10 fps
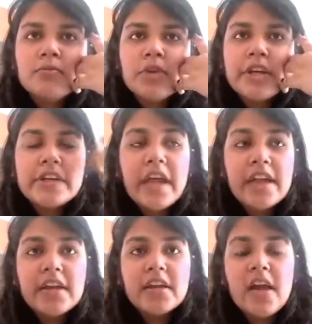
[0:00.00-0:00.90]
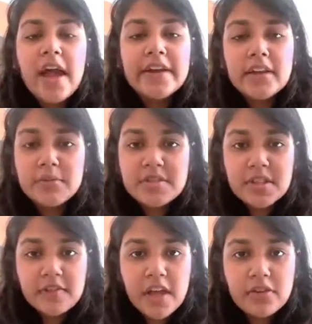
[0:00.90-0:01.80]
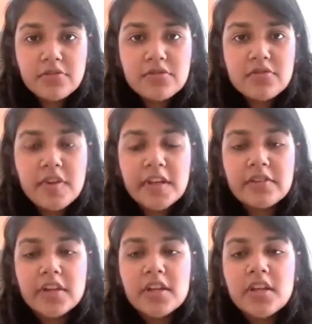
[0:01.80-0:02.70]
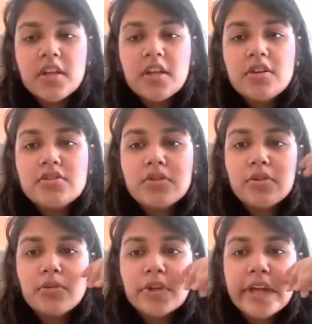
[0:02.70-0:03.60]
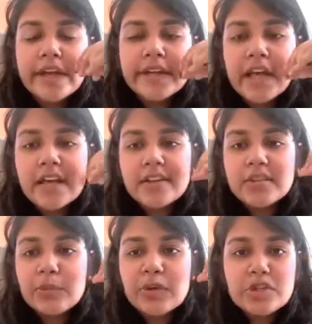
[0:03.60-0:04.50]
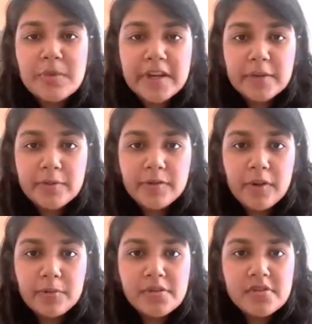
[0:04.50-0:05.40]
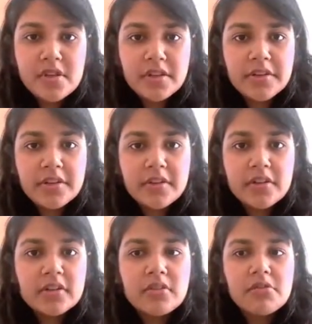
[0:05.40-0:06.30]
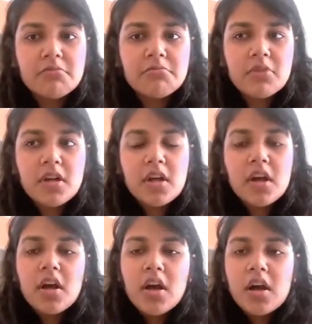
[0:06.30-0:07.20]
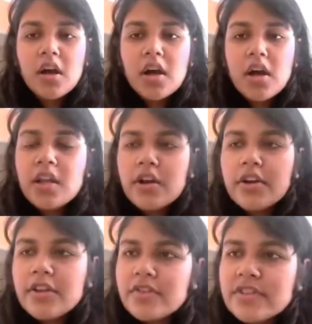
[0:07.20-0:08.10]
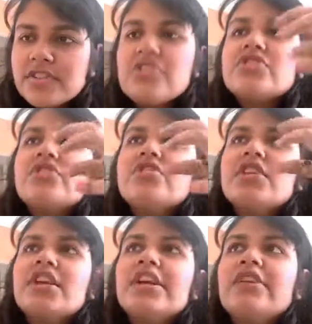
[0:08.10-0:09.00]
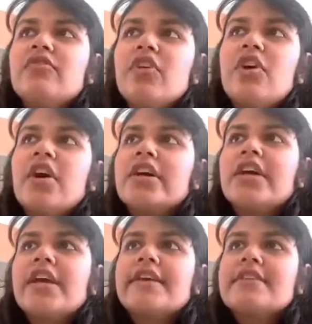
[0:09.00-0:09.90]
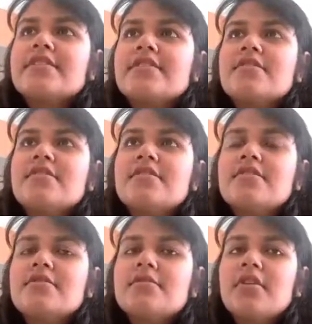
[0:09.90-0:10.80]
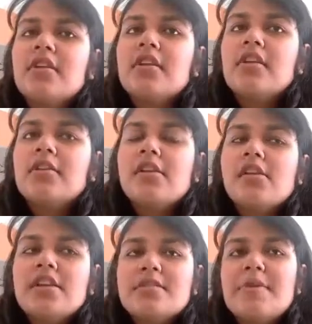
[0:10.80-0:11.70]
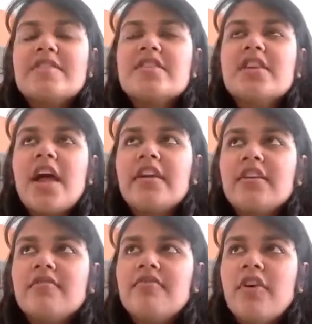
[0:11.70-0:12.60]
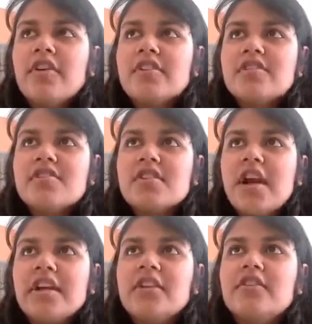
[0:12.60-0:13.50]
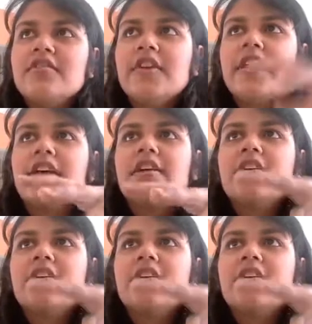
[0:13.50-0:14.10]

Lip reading: It can handle missing values very well, so it has a much better performance. And a lot of decision tree work is, especially random forest, is kind of like,